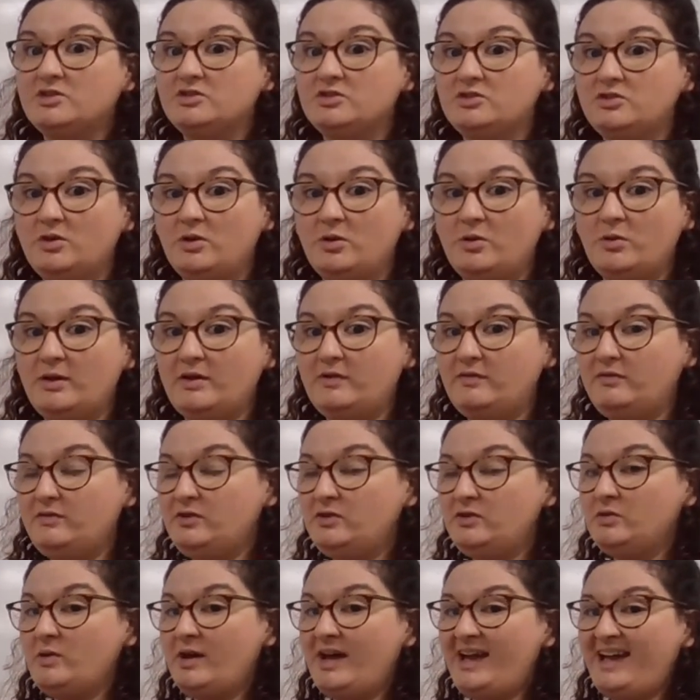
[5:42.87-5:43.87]
So if
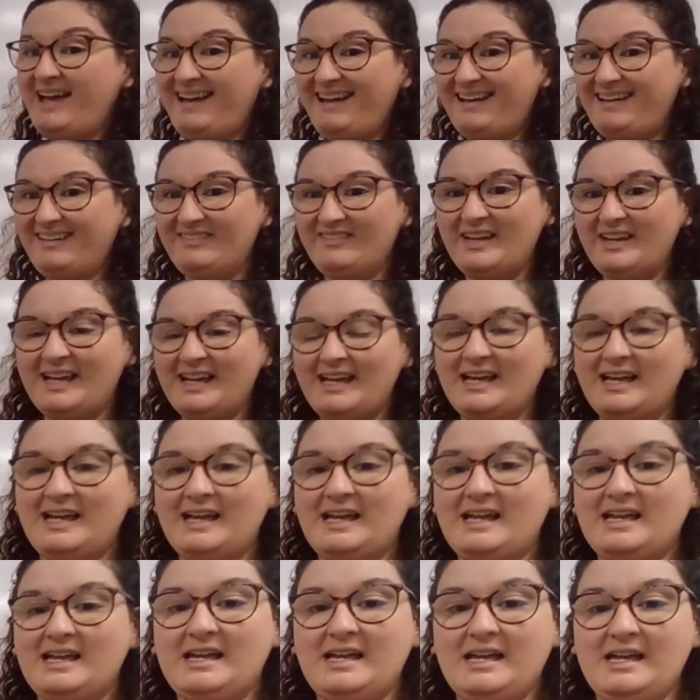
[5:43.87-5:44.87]
you have
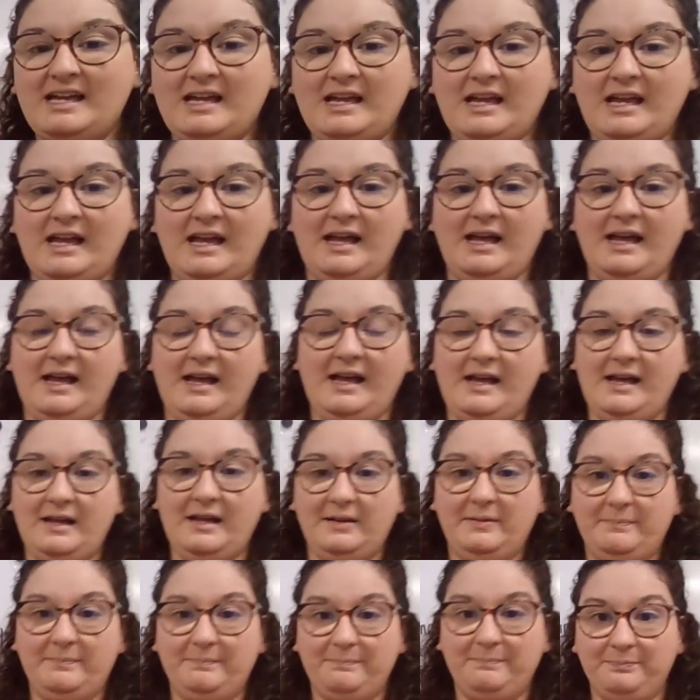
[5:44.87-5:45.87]

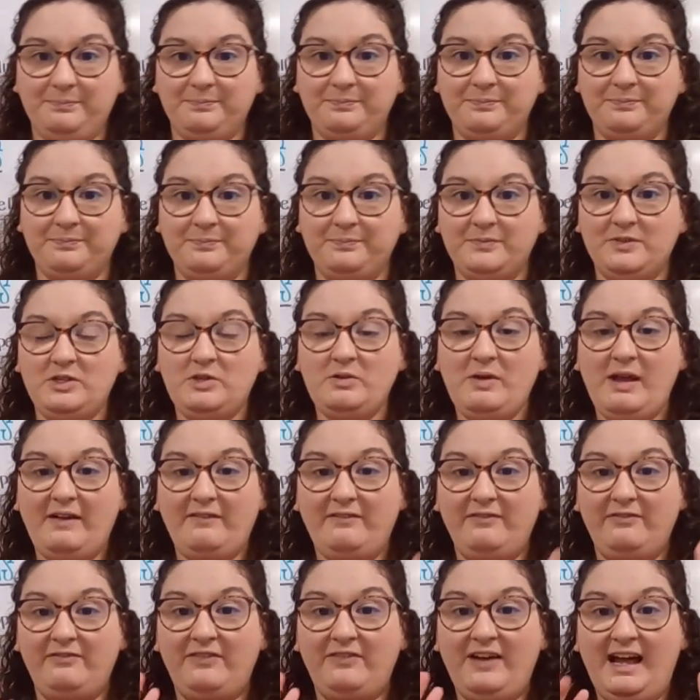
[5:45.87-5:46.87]

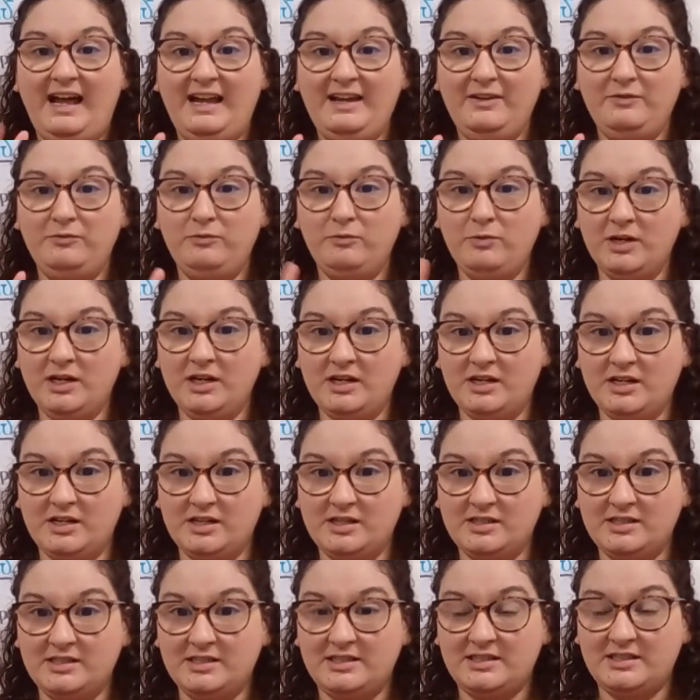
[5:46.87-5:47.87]
5
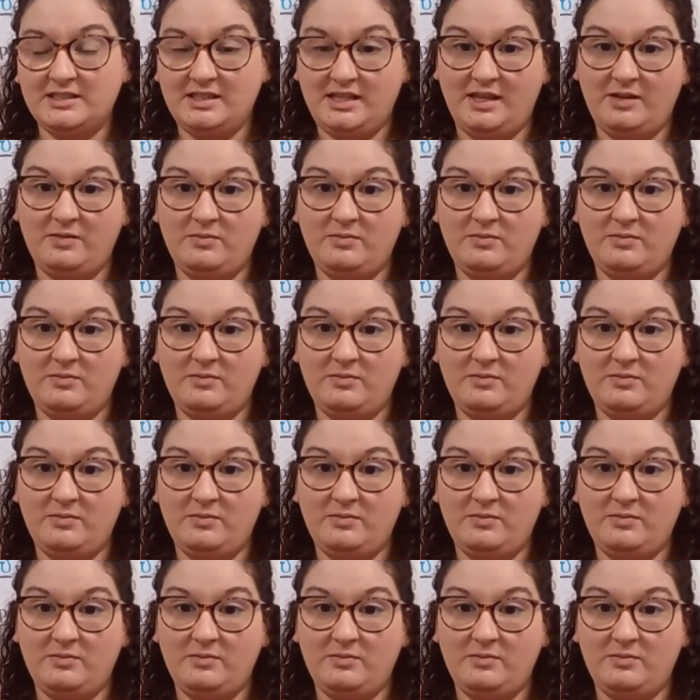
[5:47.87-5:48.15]
words,